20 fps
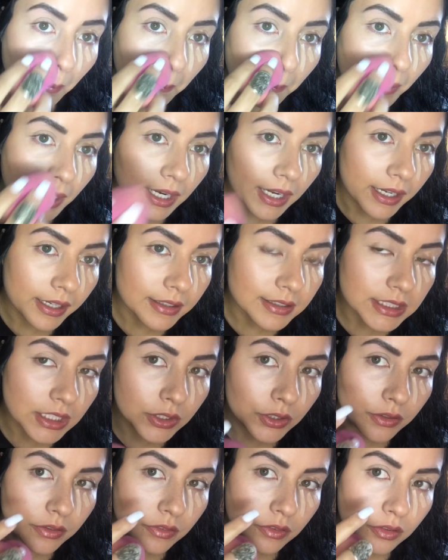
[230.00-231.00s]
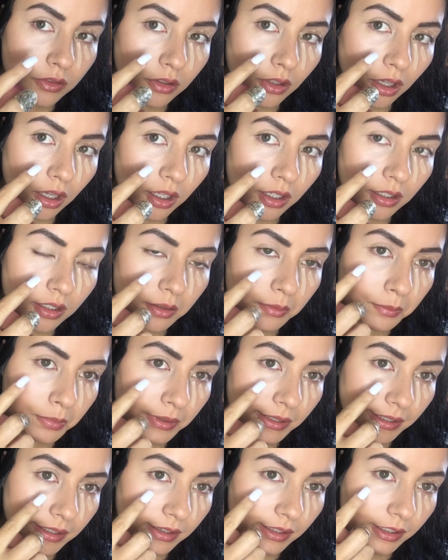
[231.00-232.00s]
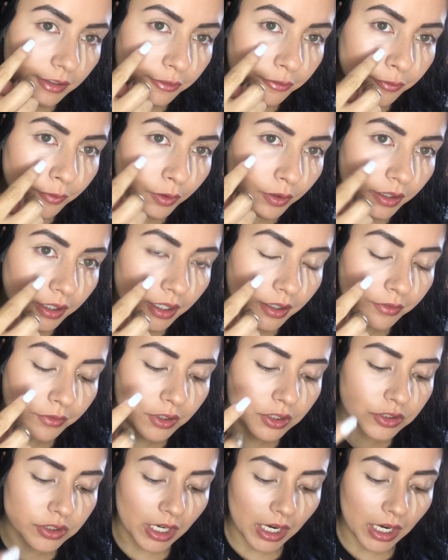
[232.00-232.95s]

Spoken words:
but I can tell you it's not completely full coverage.